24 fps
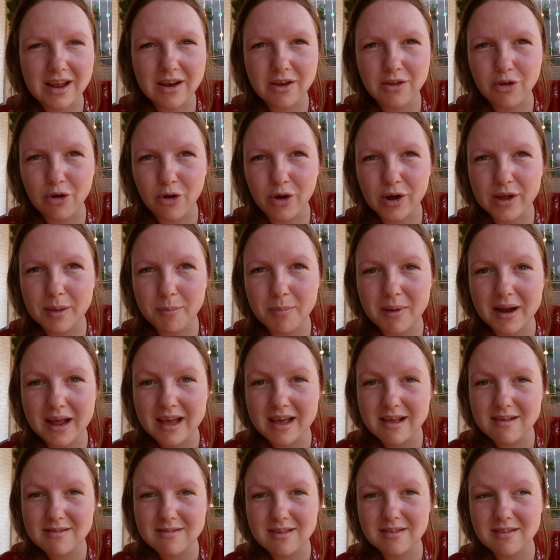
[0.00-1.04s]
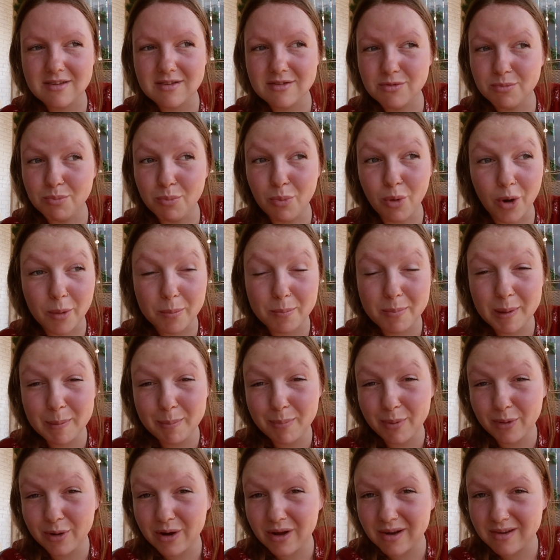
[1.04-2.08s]
enjoy the place and there's more
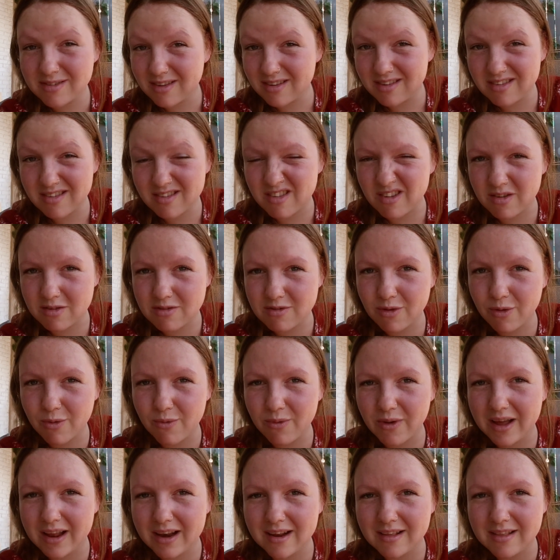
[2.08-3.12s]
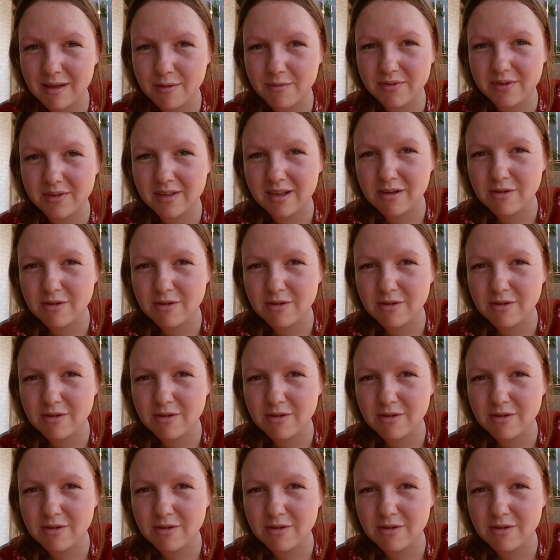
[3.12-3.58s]
people now so it's also quite a different